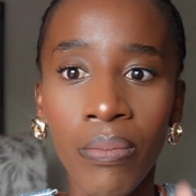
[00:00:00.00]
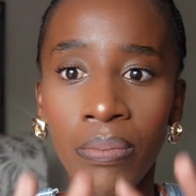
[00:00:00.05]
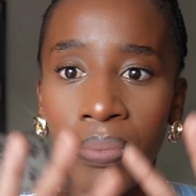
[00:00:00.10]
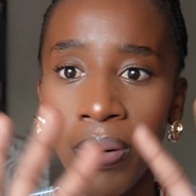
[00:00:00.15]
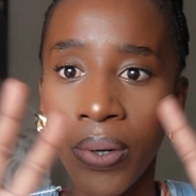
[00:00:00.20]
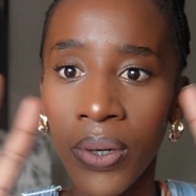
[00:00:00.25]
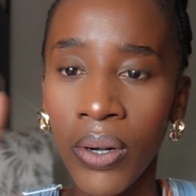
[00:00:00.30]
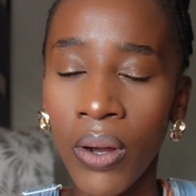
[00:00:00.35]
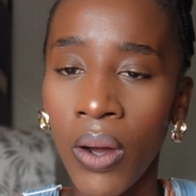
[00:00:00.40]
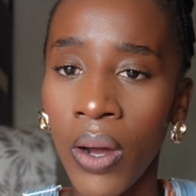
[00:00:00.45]

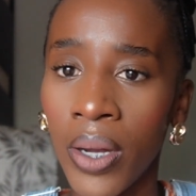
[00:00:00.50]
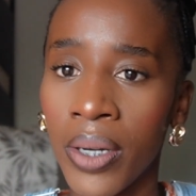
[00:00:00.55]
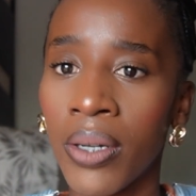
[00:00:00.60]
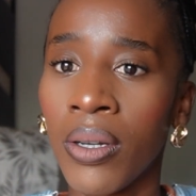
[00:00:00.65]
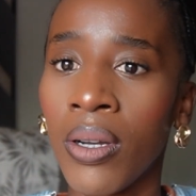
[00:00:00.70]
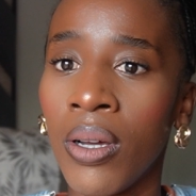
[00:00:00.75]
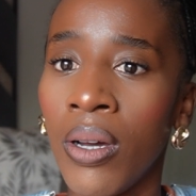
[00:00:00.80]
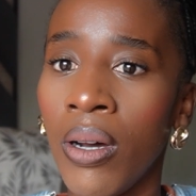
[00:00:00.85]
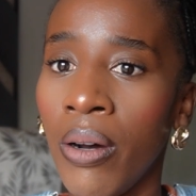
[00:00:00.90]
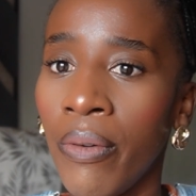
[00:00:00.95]
Put on
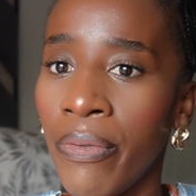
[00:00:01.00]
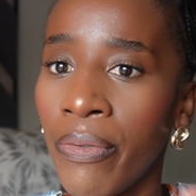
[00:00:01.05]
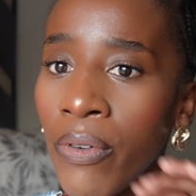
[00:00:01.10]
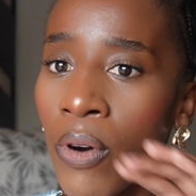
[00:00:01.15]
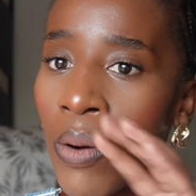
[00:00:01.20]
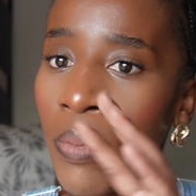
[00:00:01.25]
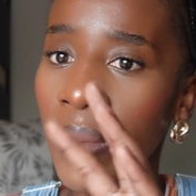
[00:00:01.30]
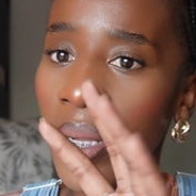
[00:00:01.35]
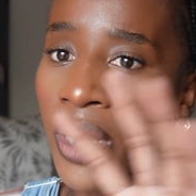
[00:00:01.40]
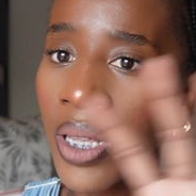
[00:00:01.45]
a
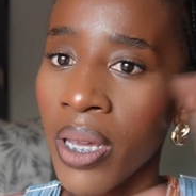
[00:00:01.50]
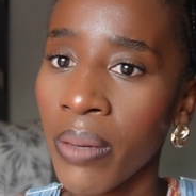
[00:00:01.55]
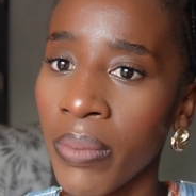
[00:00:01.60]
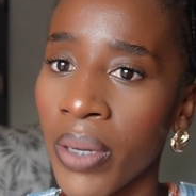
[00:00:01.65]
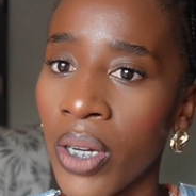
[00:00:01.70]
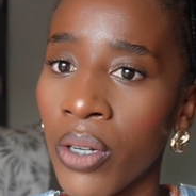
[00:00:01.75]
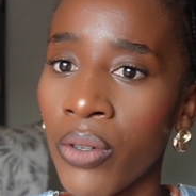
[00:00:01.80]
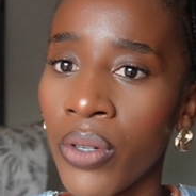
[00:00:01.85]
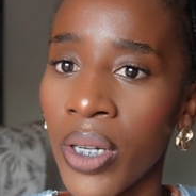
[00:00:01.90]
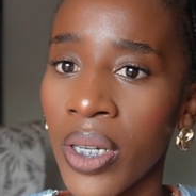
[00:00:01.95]
formal
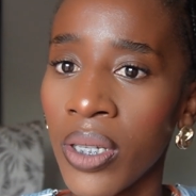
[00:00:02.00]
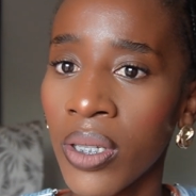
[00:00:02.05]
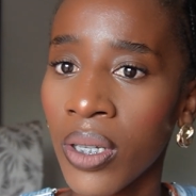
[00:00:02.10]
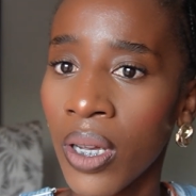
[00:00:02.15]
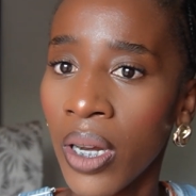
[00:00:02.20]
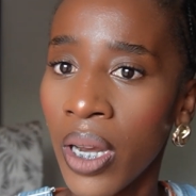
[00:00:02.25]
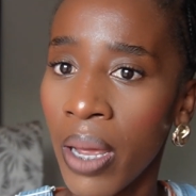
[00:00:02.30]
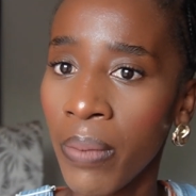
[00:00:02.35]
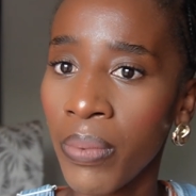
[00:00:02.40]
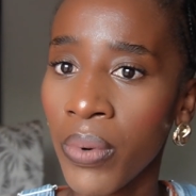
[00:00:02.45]
email address.
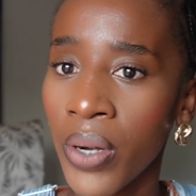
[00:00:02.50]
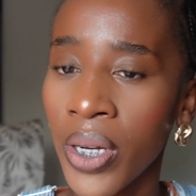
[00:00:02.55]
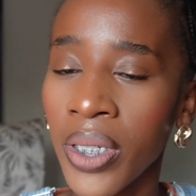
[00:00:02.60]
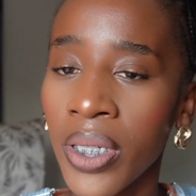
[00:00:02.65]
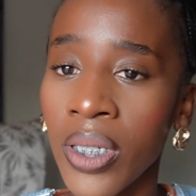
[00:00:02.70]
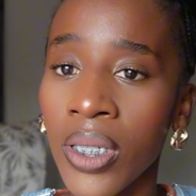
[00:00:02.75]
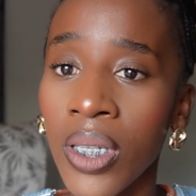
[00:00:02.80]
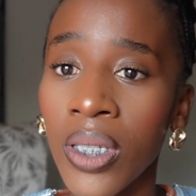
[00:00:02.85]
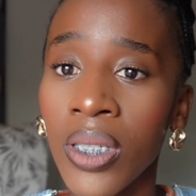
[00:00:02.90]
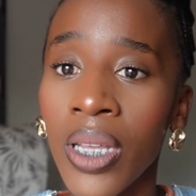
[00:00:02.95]

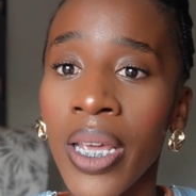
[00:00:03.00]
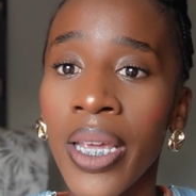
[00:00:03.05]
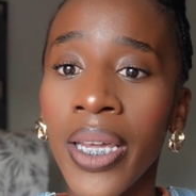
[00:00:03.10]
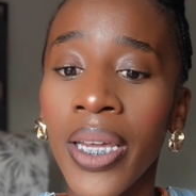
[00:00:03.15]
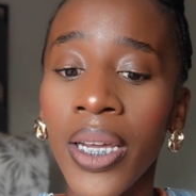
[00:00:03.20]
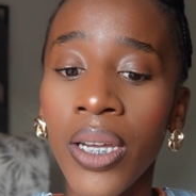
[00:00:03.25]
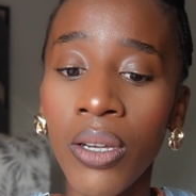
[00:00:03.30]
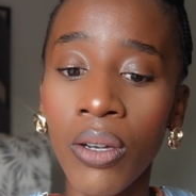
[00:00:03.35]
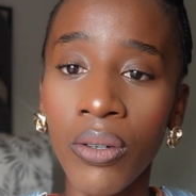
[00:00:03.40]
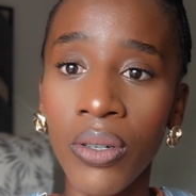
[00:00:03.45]
Collaborations is
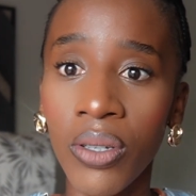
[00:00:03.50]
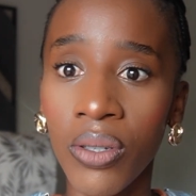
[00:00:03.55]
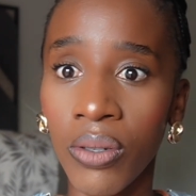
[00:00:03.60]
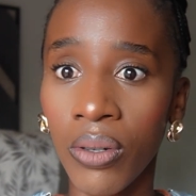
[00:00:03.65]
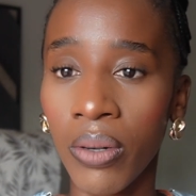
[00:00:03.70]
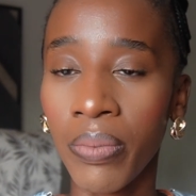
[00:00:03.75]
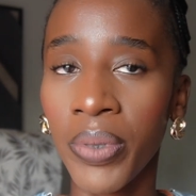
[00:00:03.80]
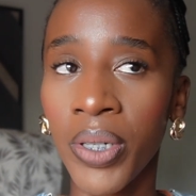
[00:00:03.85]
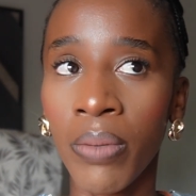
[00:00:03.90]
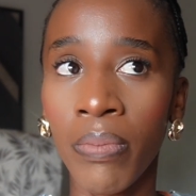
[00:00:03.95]
in your
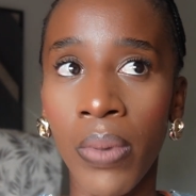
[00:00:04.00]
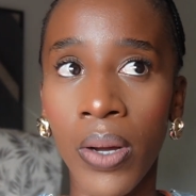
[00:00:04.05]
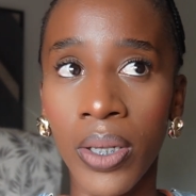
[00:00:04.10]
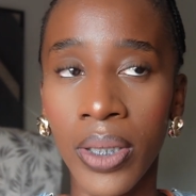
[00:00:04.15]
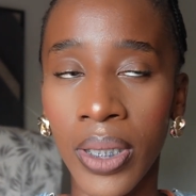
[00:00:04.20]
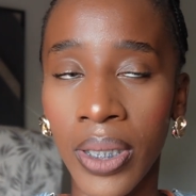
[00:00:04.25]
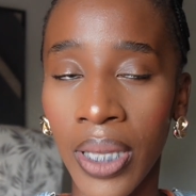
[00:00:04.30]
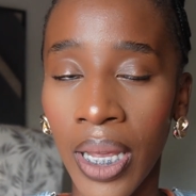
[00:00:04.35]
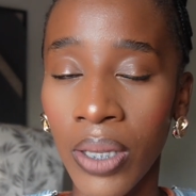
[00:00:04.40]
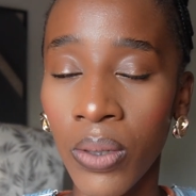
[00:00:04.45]
description
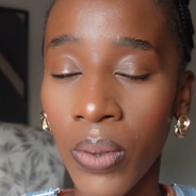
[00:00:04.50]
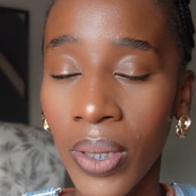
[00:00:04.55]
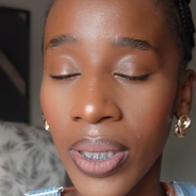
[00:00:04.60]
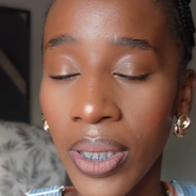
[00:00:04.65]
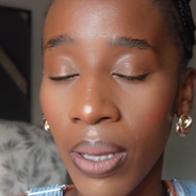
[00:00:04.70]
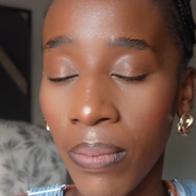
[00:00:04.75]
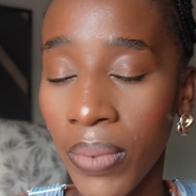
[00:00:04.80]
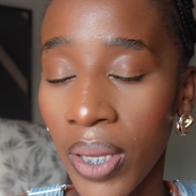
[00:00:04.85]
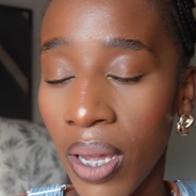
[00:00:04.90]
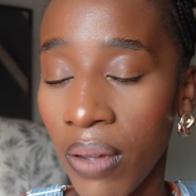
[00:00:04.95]
box. That's what
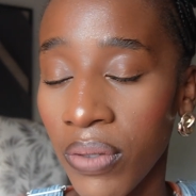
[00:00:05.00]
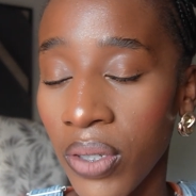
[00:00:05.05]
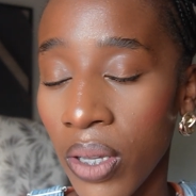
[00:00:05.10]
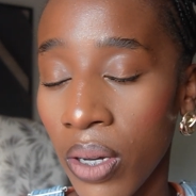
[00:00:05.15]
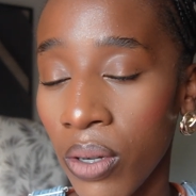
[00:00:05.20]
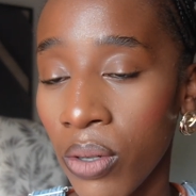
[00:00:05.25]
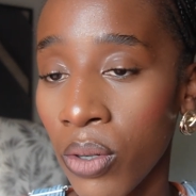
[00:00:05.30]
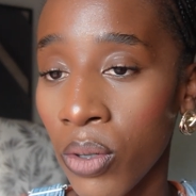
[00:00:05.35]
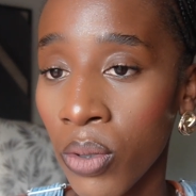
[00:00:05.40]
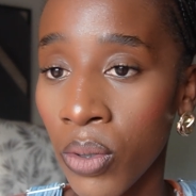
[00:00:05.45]
something I've
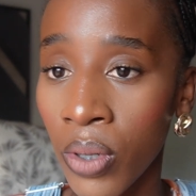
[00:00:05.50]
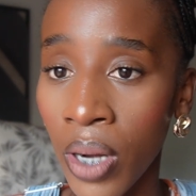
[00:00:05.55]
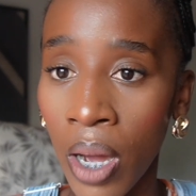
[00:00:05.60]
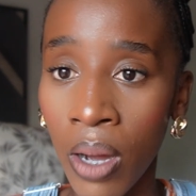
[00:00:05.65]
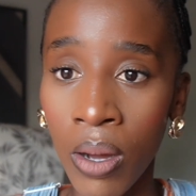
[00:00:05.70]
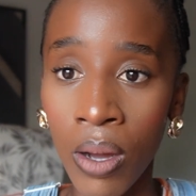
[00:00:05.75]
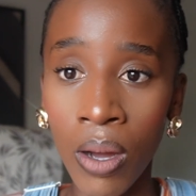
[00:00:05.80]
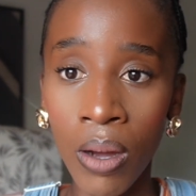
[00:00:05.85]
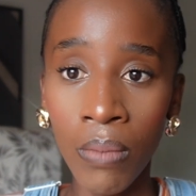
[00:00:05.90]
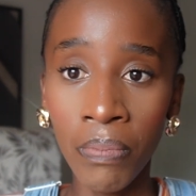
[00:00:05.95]
started to do now.